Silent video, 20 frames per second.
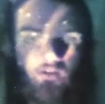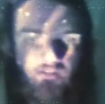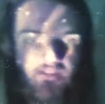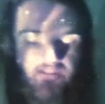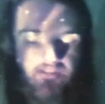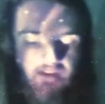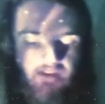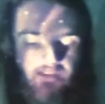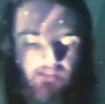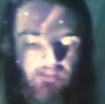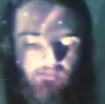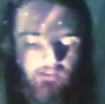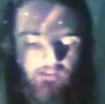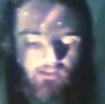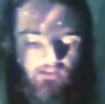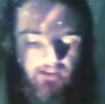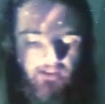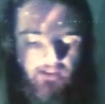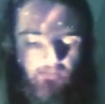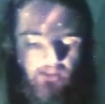rolling along
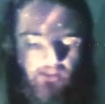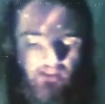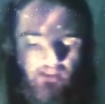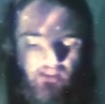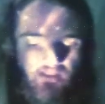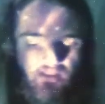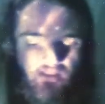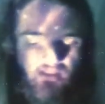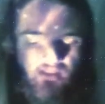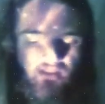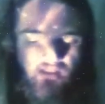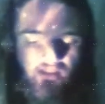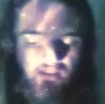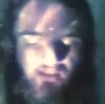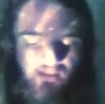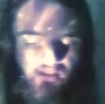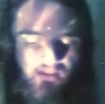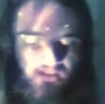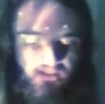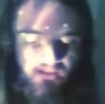the sides of a
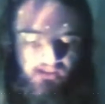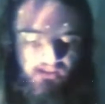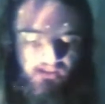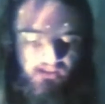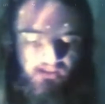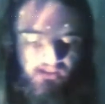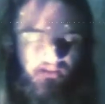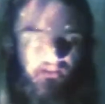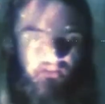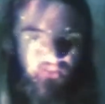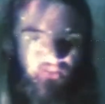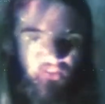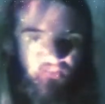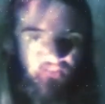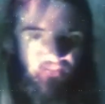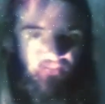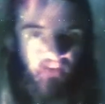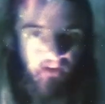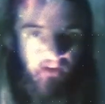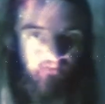crypt.
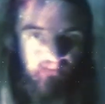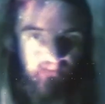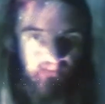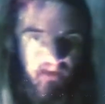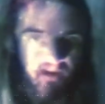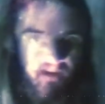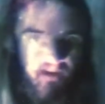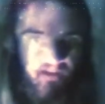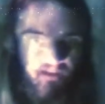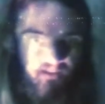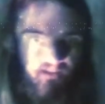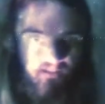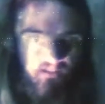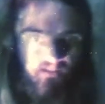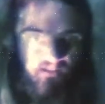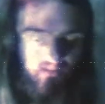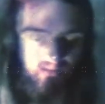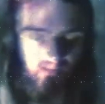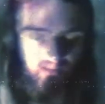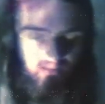Just as I was
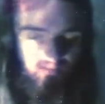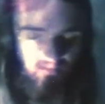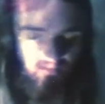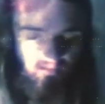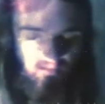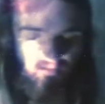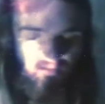there,